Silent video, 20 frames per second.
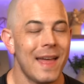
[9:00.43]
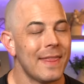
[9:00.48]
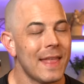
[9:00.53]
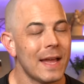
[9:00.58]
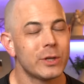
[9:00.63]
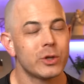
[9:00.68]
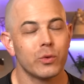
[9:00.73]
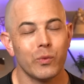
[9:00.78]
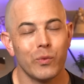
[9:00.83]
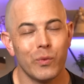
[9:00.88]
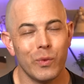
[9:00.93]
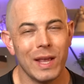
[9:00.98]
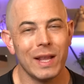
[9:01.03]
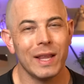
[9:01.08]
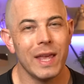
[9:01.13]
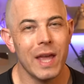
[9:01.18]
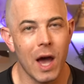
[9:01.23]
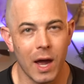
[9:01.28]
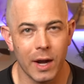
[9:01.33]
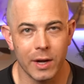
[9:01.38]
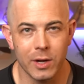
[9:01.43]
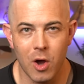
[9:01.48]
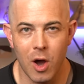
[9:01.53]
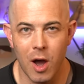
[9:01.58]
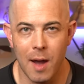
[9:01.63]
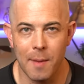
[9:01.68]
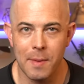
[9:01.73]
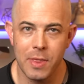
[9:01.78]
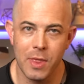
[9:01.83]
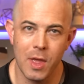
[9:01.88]
That's really
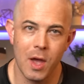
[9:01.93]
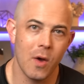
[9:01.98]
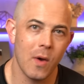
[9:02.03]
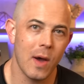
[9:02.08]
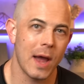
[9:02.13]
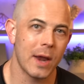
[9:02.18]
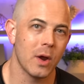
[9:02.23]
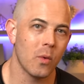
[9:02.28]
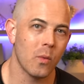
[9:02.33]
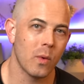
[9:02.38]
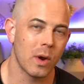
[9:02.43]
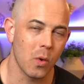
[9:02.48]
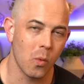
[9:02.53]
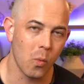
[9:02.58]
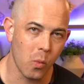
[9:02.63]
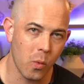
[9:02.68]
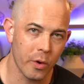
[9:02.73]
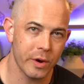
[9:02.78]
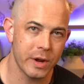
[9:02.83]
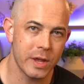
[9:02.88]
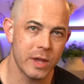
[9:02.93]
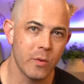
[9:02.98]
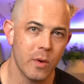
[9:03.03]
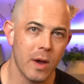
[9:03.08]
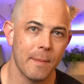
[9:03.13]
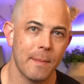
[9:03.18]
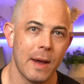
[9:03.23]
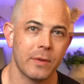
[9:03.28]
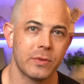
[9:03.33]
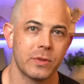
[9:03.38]
uncommon though. I don't want to worry you
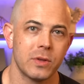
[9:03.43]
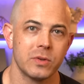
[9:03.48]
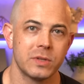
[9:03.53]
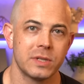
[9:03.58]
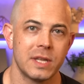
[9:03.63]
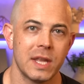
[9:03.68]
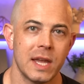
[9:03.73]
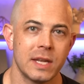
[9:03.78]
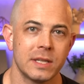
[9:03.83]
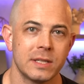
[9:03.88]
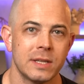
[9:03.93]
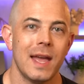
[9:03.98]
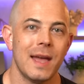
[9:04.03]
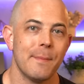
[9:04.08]
about those things.